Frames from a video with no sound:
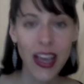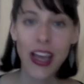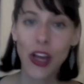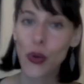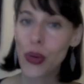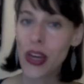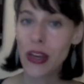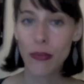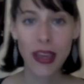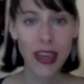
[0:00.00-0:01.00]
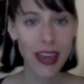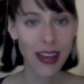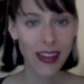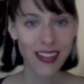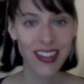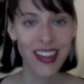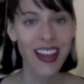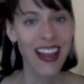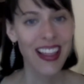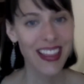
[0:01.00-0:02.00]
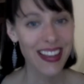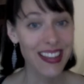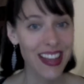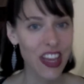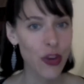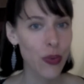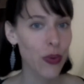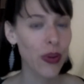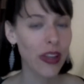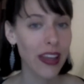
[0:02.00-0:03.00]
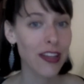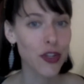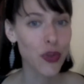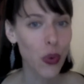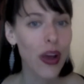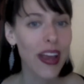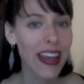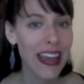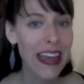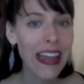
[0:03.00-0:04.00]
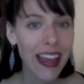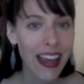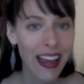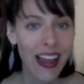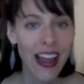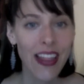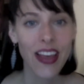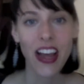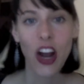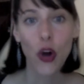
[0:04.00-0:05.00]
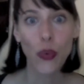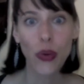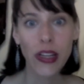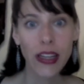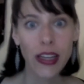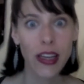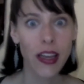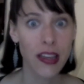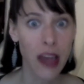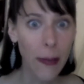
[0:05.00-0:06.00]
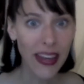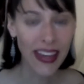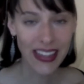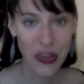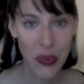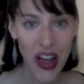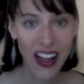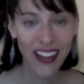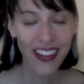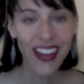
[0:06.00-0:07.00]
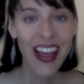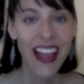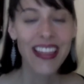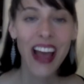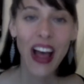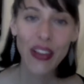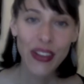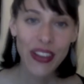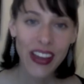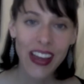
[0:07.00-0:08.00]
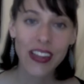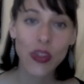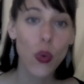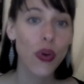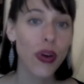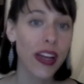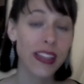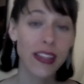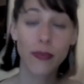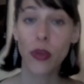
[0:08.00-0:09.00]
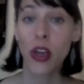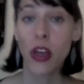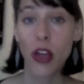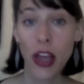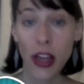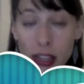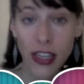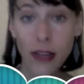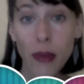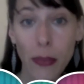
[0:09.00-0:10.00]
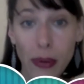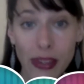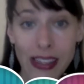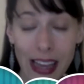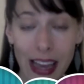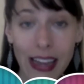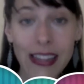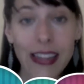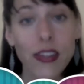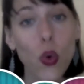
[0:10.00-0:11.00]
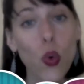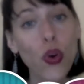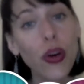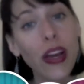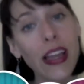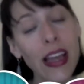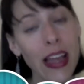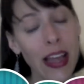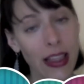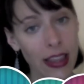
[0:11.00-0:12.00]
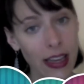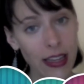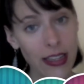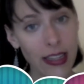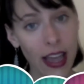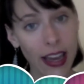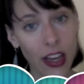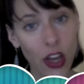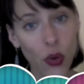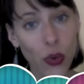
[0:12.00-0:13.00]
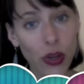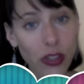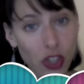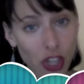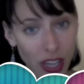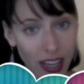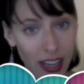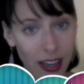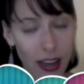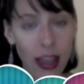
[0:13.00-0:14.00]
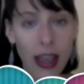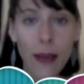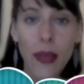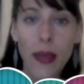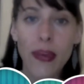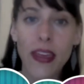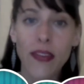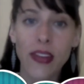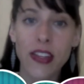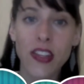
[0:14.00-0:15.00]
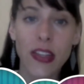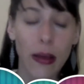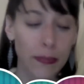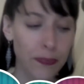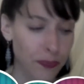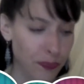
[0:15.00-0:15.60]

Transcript: green beans, things that you would really enjoy eating that are really yummy as well. The other thing is ordering some, tip number 6 is ordering things like grilled chicken, maybe even some